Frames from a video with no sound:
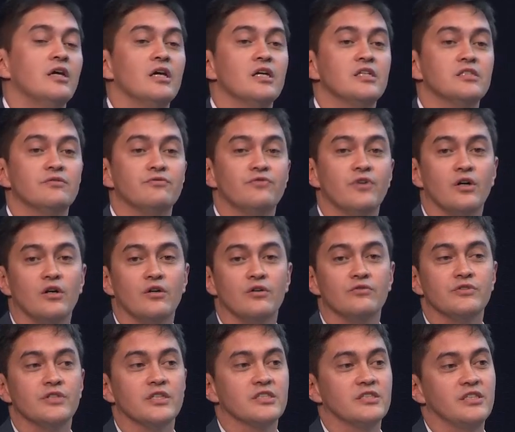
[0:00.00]
is
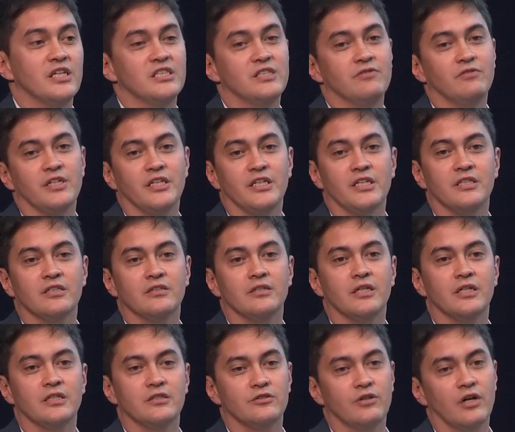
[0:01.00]
involved extensively
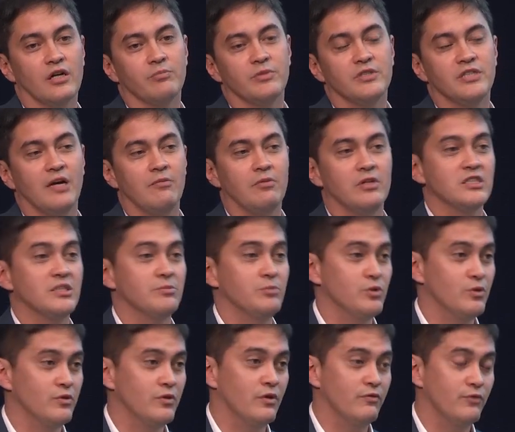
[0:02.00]
in drug metabolism
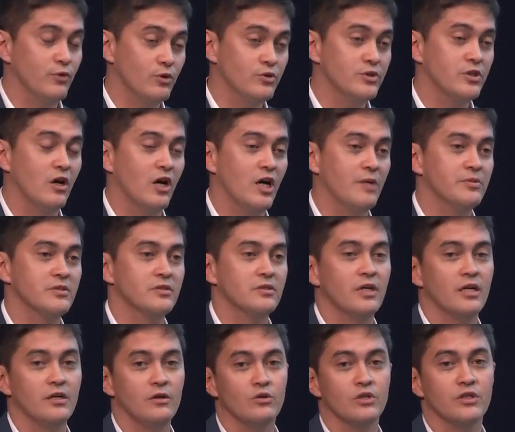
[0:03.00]
of all types
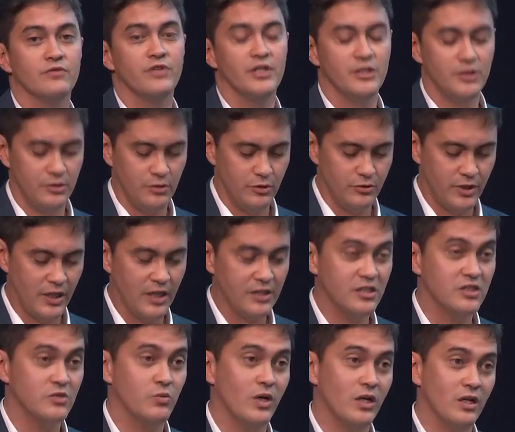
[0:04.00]
and all conventional
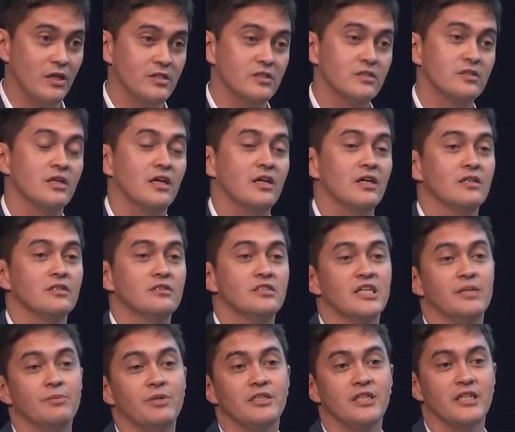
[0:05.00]
drugs, as well as
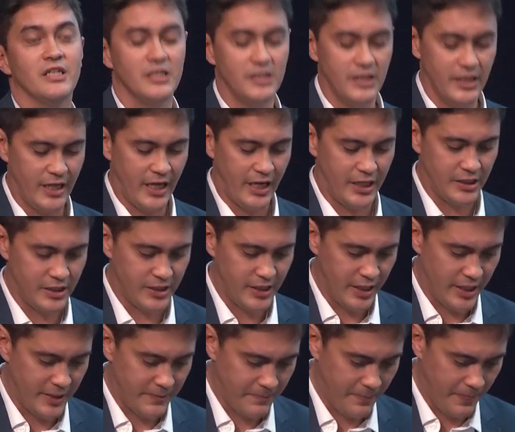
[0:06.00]
CBD and
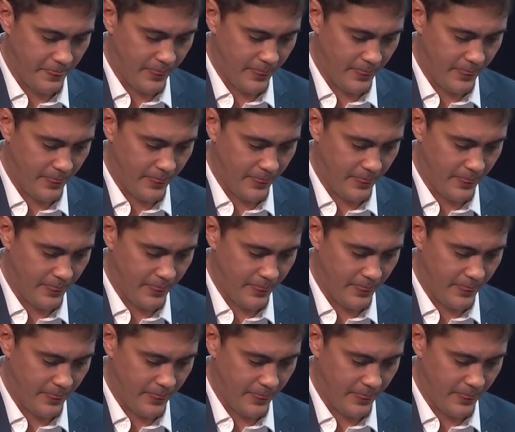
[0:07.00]
THC.